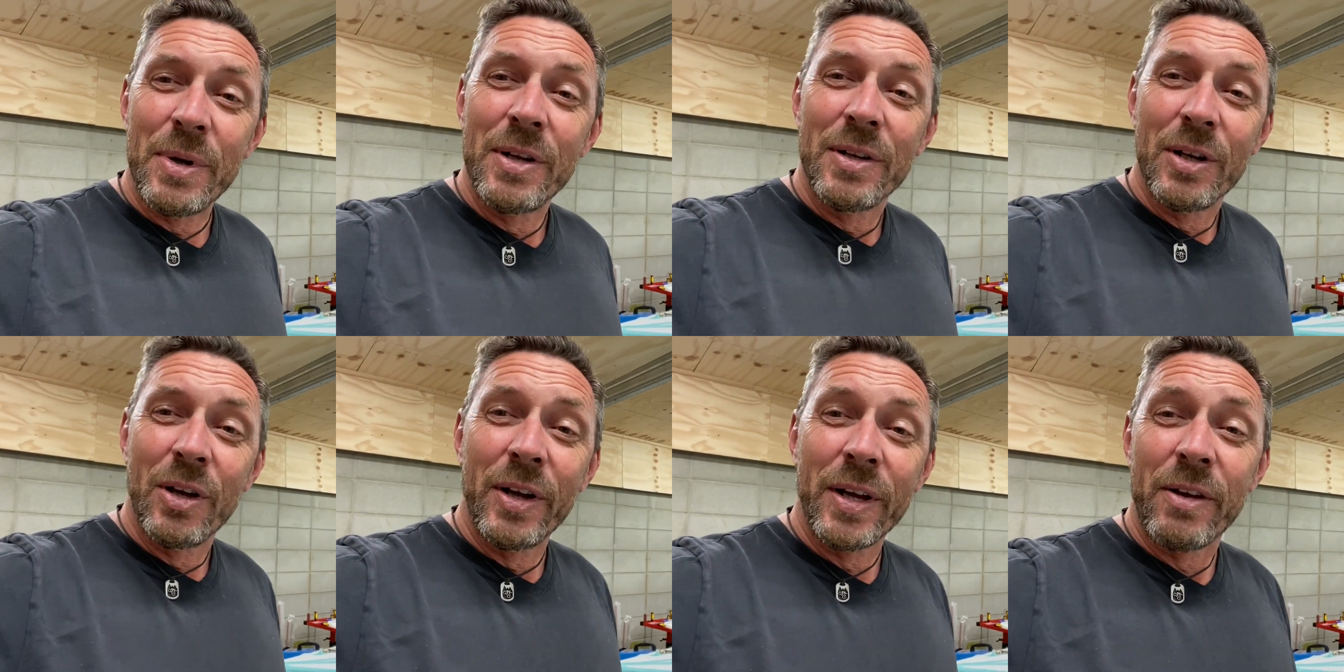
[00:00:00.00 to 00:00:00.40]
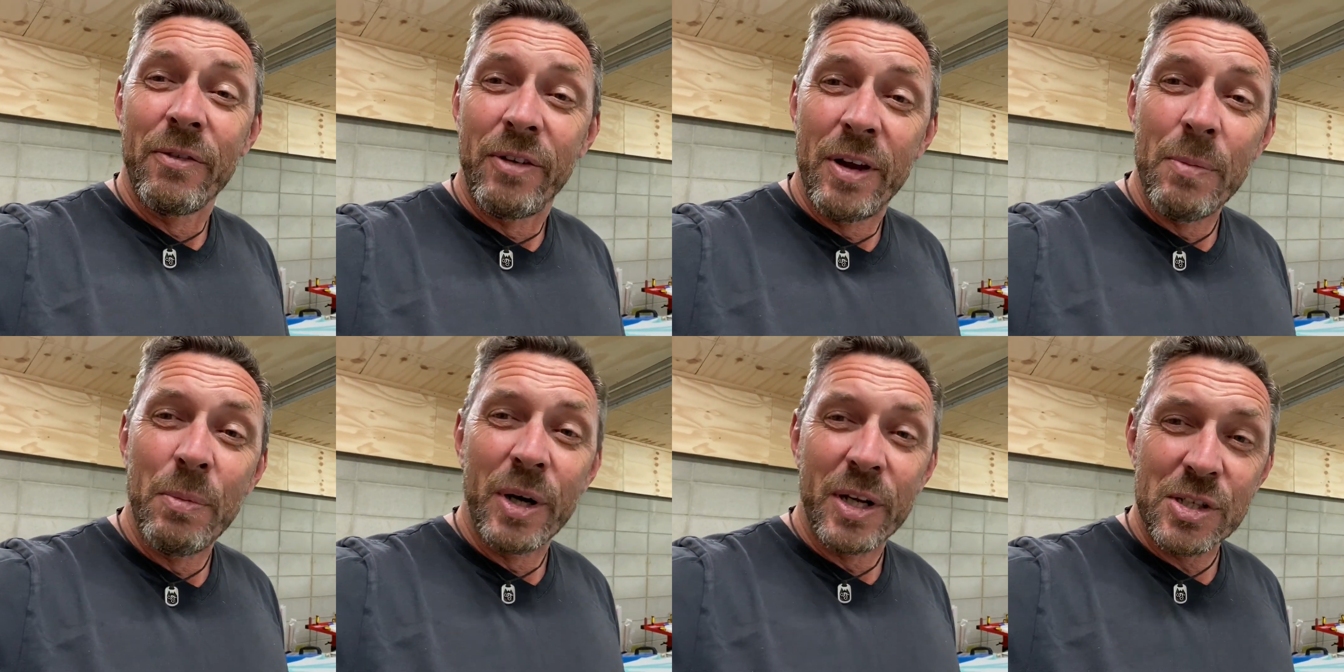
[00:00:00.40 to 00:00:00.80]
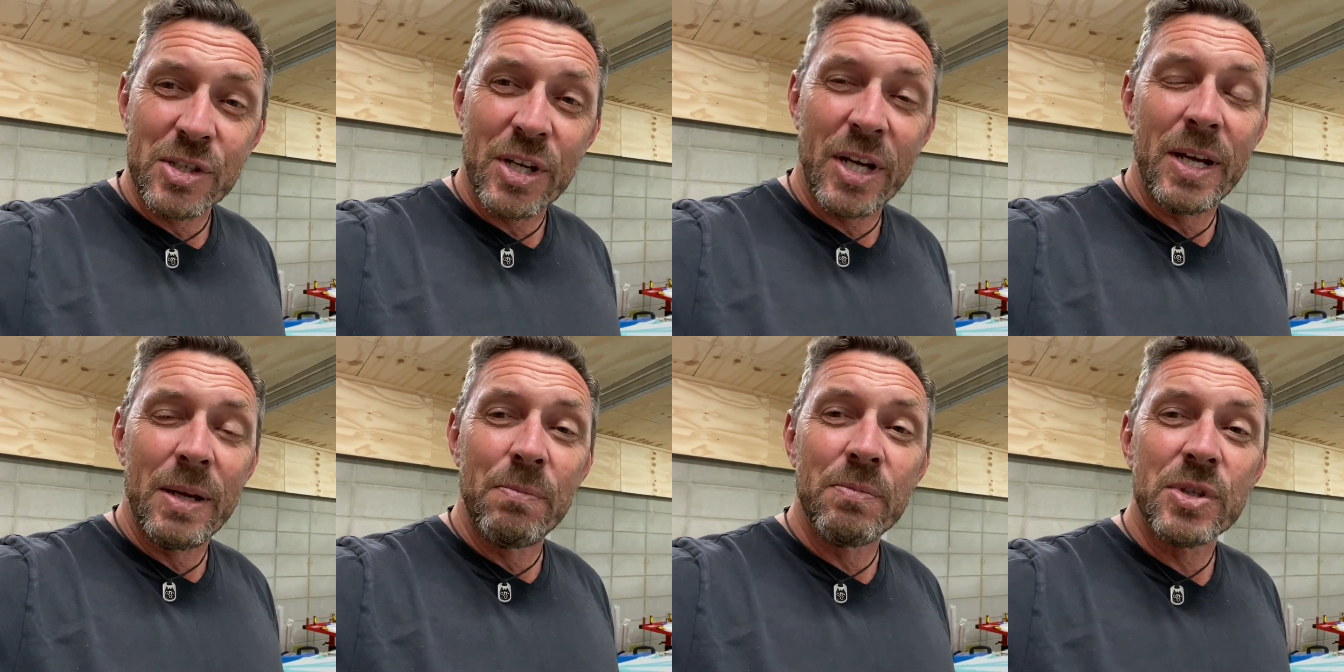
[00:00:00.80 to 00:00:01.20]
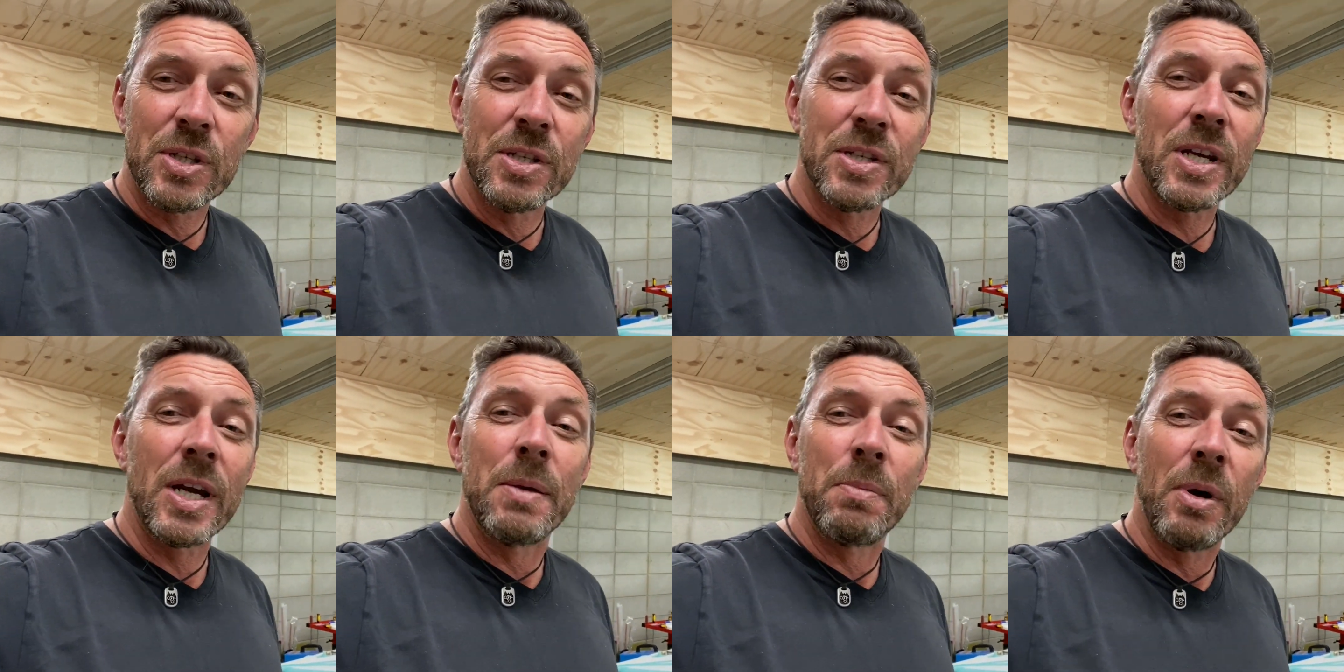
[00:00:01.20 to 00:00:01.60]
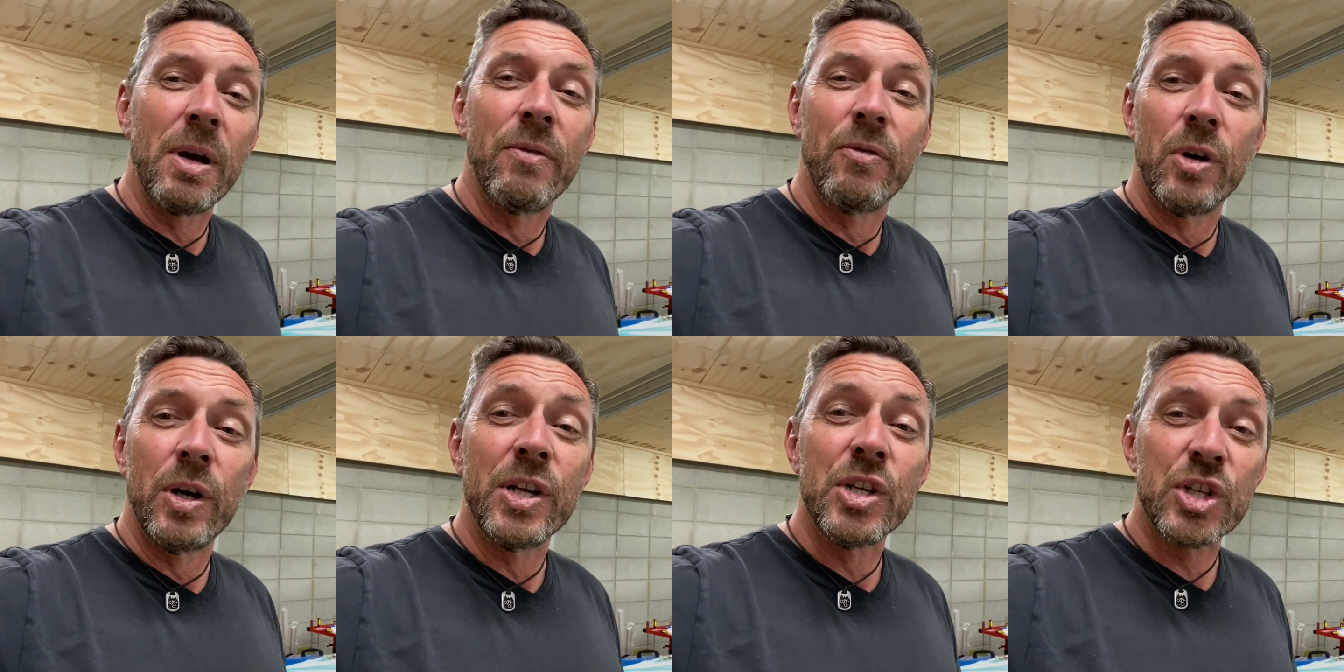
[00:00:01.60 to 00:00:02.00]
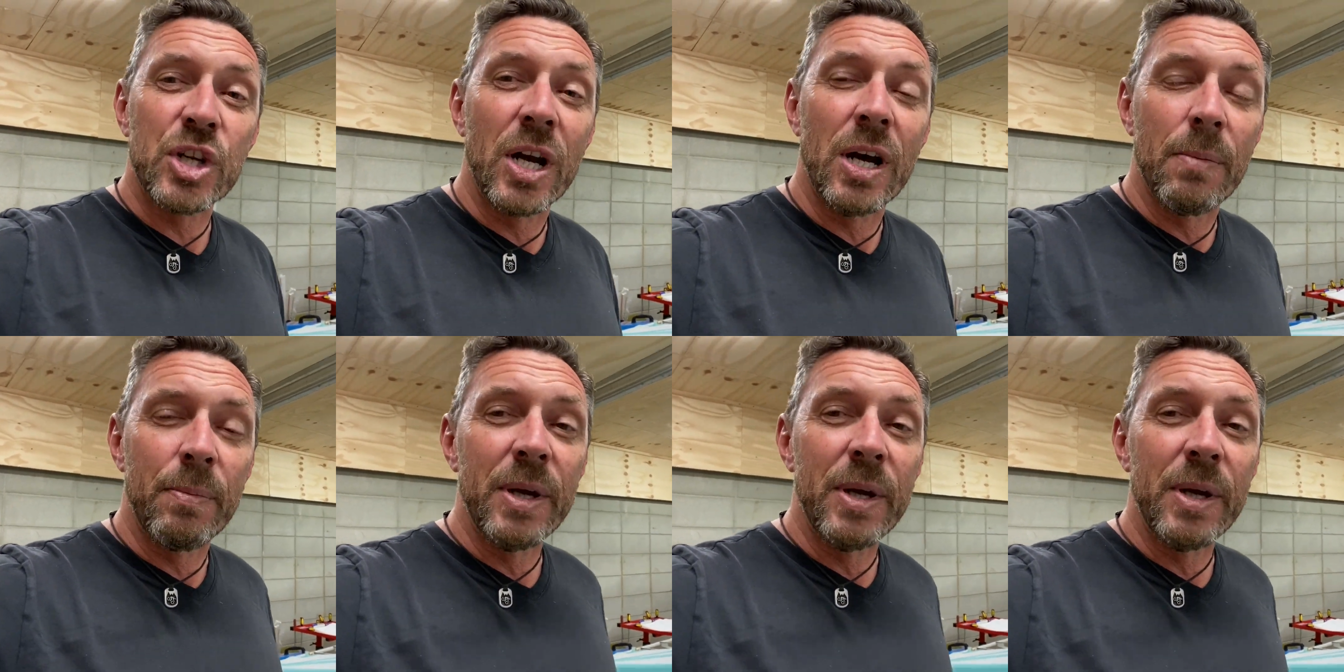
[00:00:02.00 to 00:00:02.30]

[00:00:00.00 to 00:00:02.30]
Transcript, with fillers: like a fabric tape, to tape over any sharp